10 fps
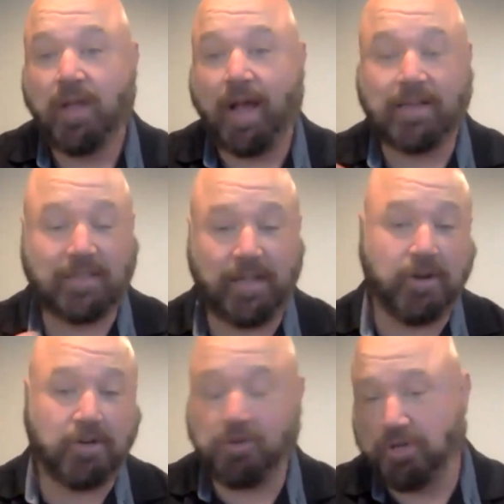as
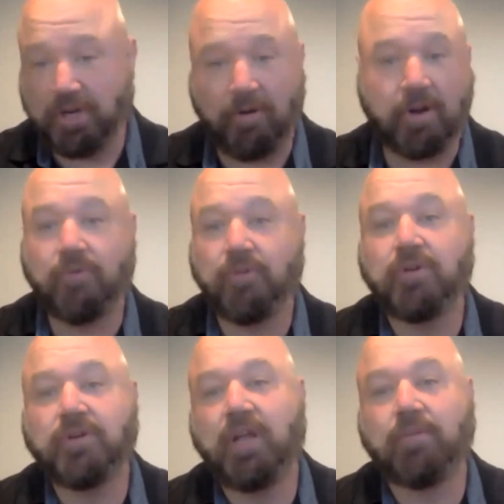leaders, you're sharing it with
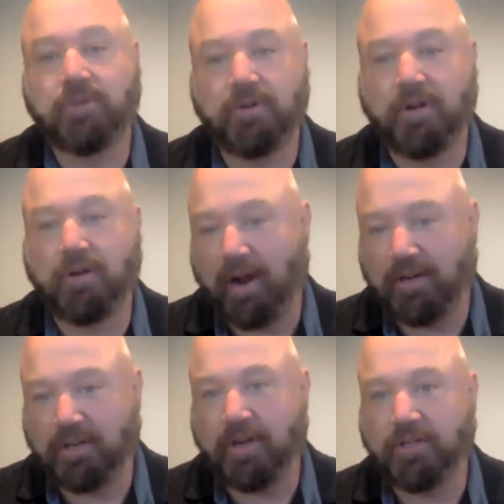your team. So
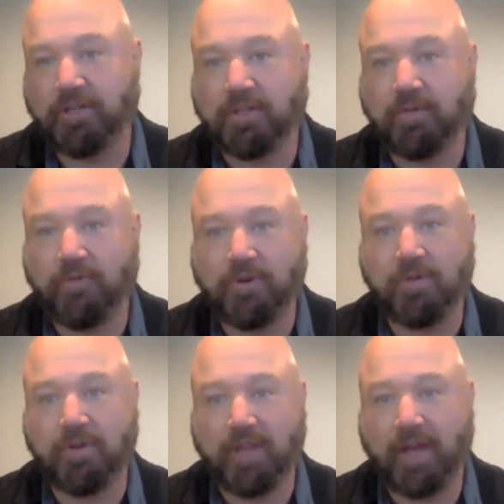congratulations for
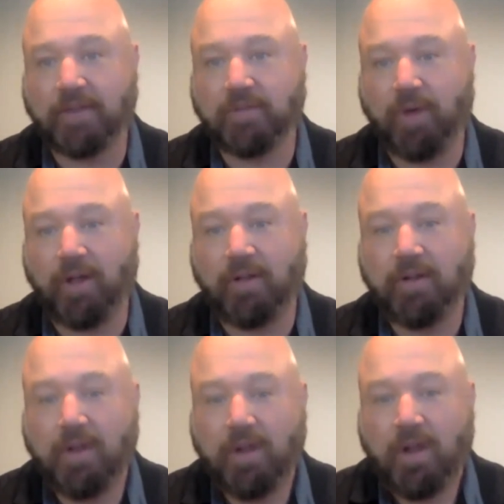doing that as well.
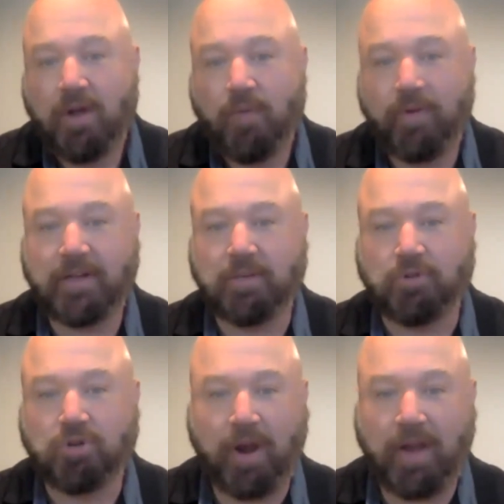We got
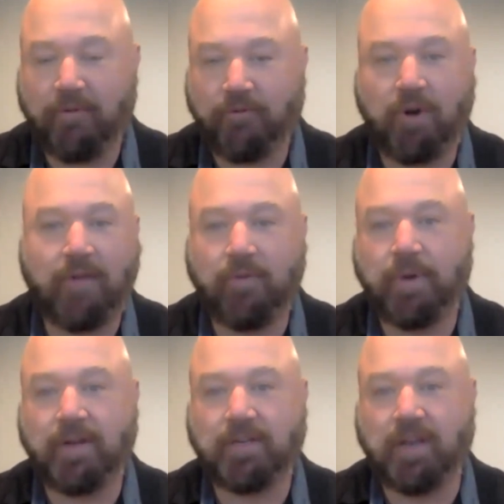some training for
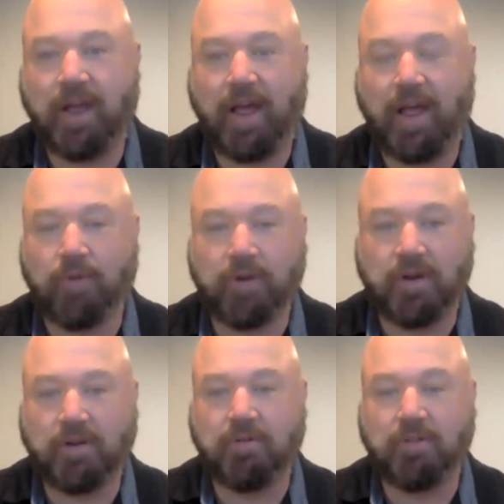everybody today. We're
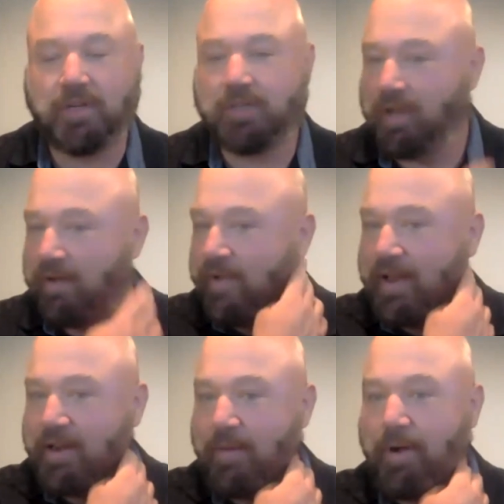going to do this
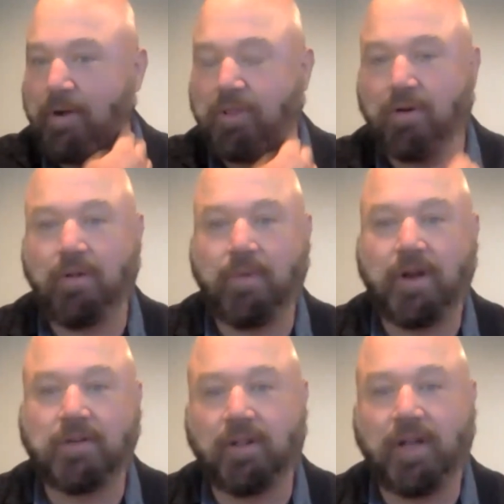event in about 30
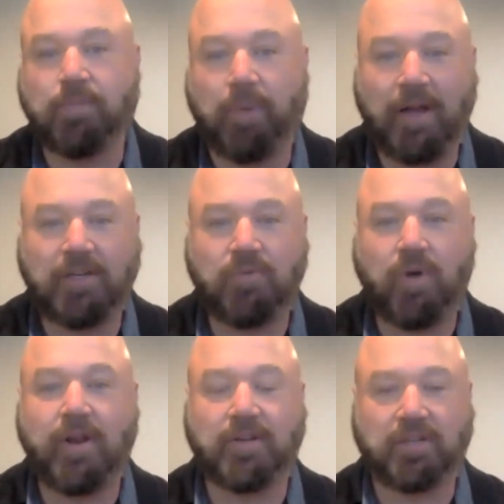minutes or less, but I just
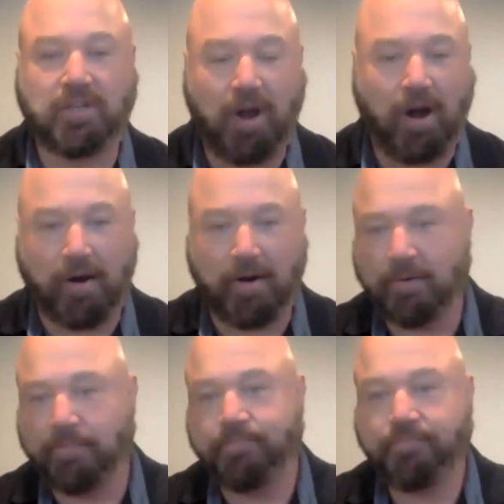wanted to start
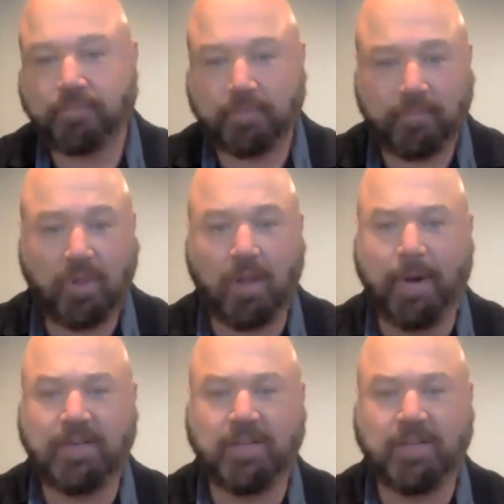by